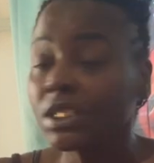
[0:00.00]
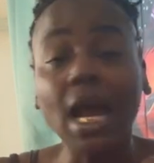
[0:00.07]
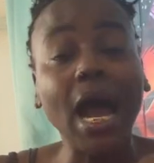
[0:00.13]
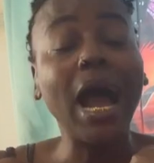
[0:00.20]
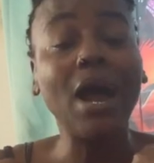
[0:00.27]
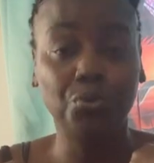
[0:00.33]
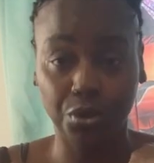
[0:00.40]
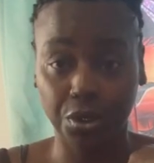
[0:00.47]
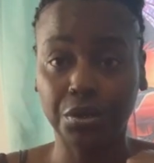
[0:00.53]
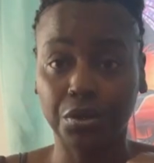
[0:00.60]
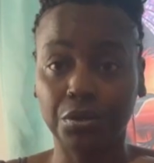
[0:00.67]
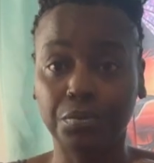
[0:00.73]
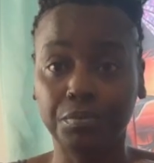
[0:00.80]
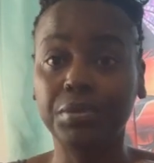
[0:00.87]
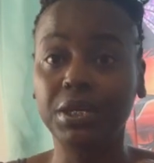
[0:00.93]
I will
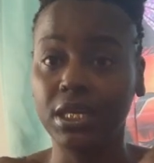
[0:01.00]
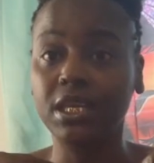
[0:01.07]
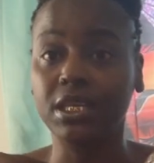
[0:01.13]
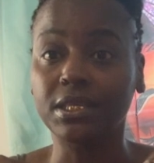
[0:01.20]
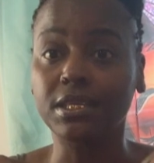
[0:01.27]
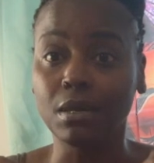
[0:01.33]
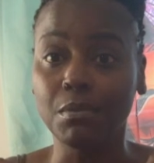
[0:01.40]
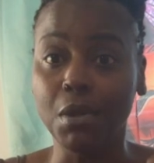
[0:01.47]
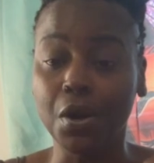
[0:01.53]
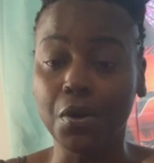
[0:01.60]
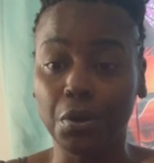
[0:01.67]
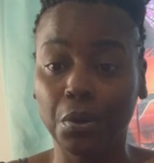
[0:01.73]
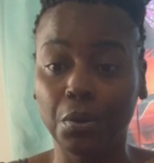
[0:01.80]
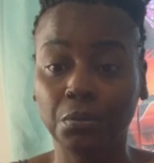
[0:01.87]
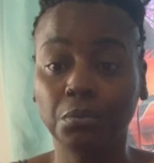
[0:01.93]
be getting some more.
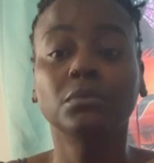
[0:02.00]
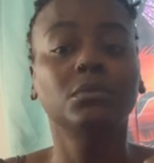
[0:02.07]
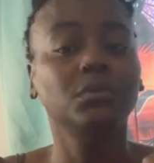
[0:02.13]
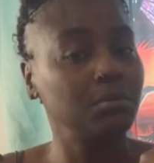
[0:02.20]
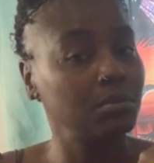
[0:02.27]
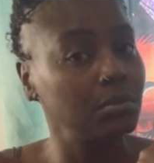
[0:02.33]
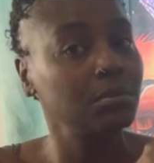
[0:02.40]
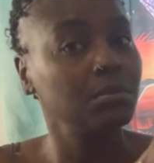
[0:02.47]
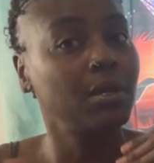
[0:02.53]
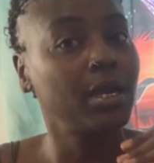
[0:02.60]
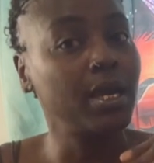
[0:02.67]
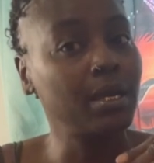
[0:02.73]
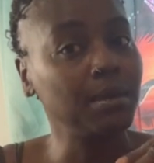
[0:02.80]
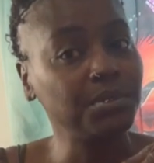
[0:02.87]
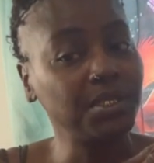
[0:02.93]

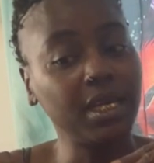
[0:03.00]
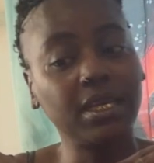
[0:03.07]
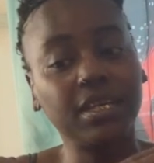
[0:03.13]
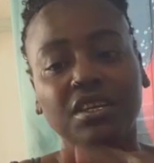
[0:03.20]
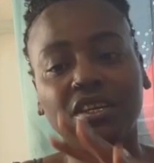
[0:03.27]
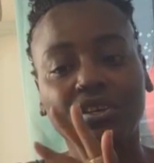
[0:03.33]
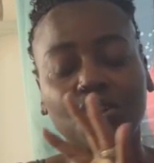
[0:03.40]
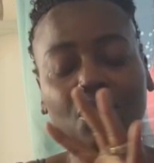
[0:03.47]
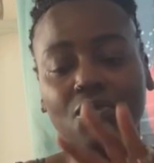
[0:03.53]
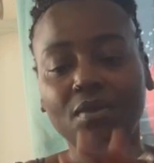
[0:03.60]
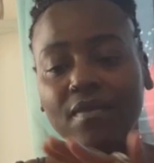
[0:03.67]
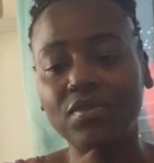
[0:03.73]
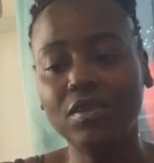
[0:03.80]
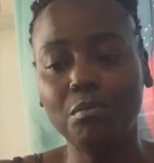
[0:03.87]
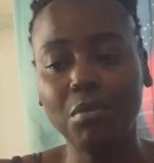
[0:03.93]
And I'm telling you, you don't
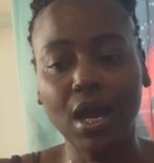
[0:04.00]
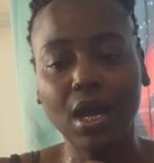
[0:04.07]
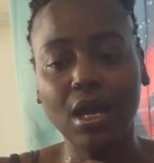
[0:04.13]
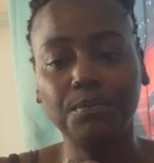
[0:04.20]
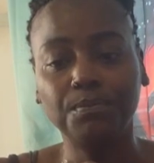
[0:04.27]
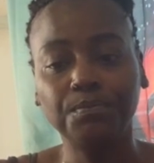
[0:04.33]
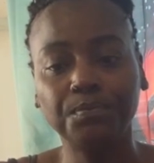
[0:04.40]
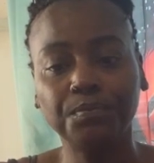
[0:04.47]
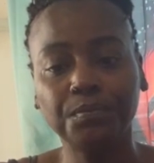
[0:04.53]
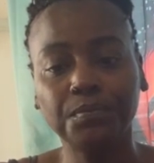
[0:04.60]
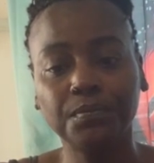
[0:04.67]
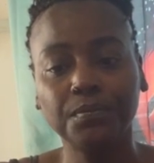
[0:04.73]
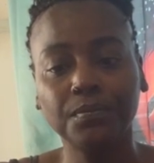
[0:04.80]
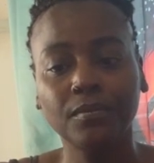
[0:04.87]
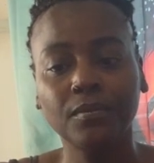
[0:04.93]
have to buy them.
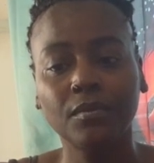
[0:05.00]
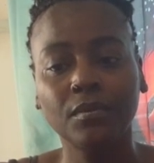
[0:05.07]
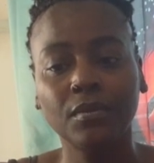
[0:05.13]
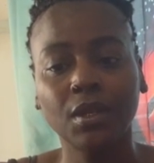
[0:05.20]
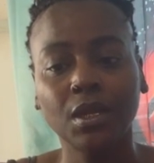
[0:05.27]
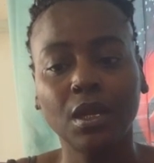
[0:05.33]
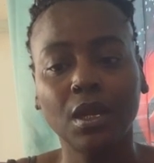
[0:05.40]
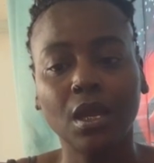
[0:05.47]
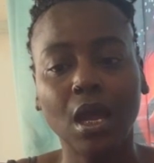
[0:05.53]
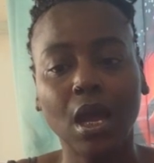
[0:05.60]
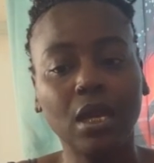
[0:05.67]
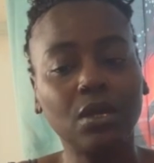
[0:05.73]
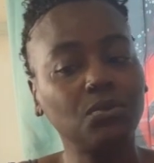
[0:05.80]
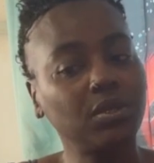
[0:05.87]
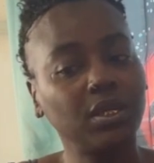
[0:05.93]

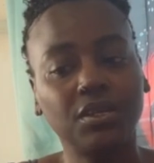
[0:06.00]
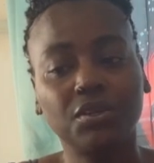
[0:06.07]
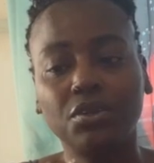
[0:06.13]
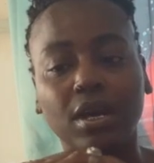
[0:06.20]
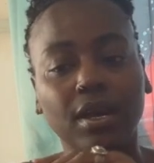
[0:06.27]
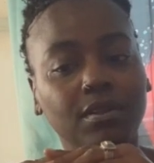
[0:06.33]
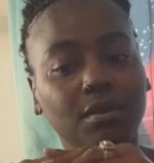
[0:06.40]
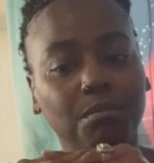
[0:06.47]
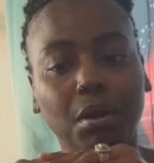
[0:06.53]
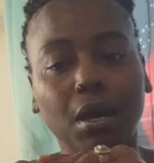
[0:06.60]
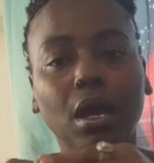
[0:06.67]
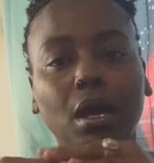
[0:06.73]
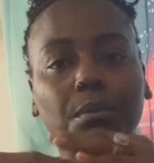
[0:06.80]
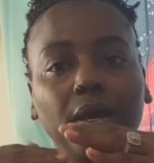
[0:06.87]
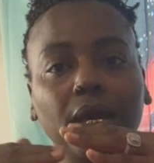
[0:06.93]
I don't think you have to
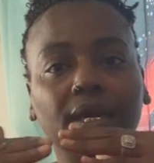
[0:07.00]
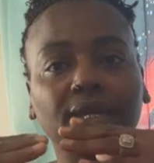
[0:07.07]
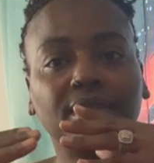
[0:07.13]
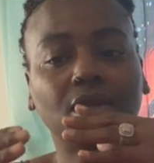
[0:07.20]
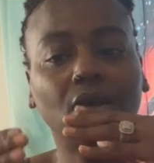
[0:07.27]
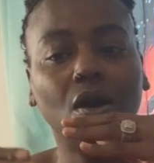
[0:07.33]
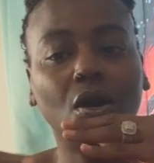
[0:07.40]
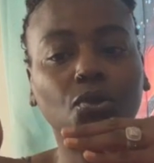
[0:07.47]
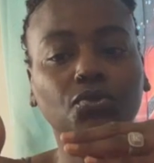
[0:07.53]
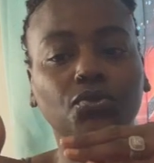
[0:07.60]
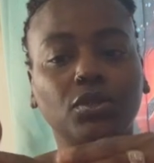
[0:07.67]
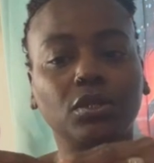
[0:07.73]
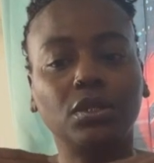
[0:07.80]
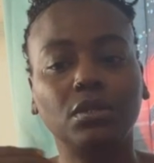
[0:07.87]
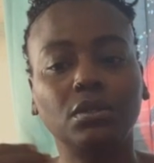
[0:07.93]
buy them as
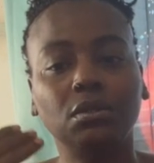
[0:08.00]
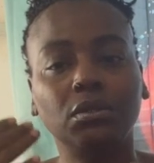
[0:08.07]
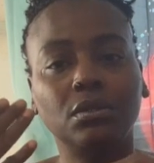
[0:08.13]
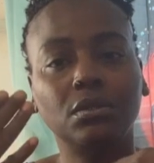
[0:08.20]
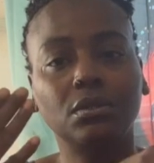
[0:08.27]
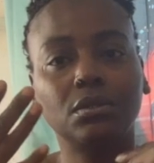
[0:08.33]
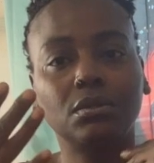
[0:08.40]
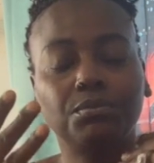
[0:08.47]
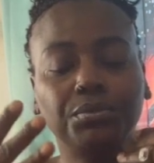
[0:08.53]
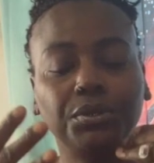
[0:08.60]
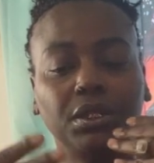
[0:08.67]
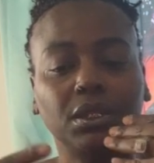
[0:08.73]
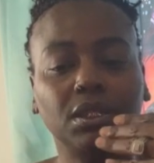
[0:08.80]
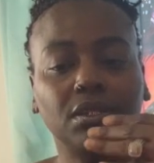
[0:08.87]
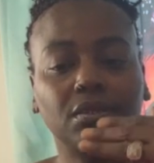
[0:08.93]
often
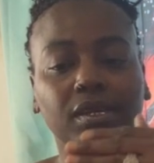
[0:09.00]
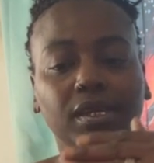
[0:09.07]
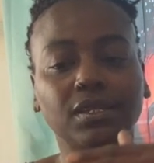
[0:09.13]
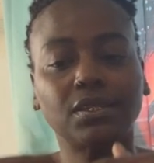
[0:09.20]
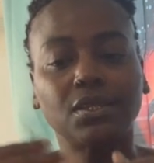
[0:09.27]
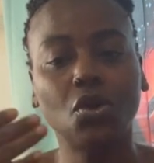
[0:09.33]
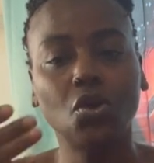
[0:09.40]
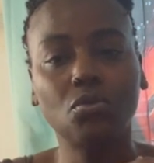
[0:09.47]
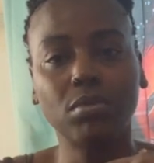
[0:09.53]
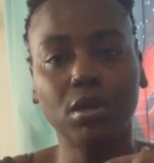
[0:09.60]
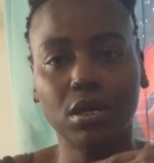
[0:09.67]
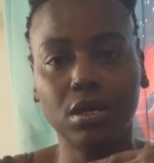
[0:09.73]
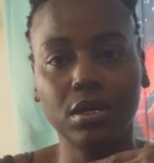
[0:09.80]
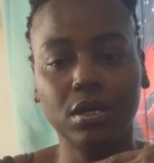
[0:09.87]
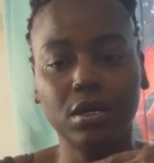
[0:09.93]
because they slow
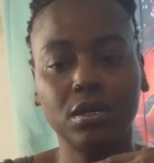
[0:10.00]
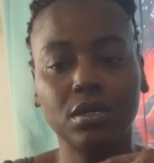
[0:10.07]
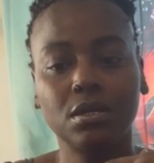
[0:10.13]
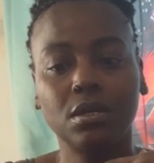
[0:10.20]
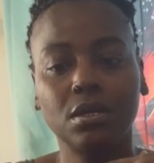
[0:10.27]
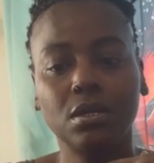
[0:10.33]
burn